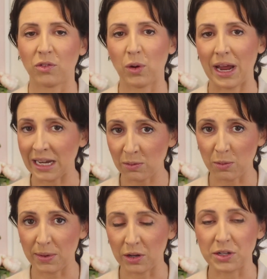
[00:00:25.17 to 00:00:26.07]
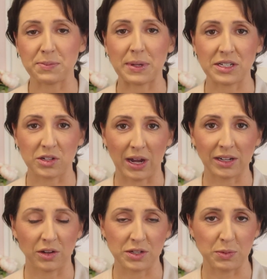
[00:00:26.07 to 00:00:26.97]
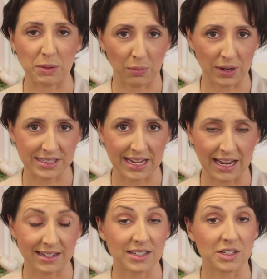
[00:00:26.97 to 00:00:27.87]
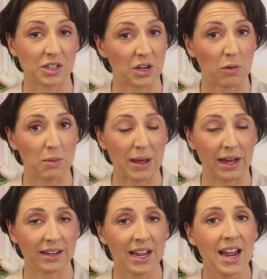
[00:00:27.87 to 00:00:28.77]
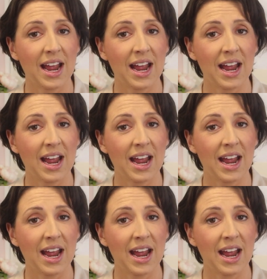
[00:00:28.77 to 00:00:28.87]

for any woman who's been diagnosed with breast cancer to know about,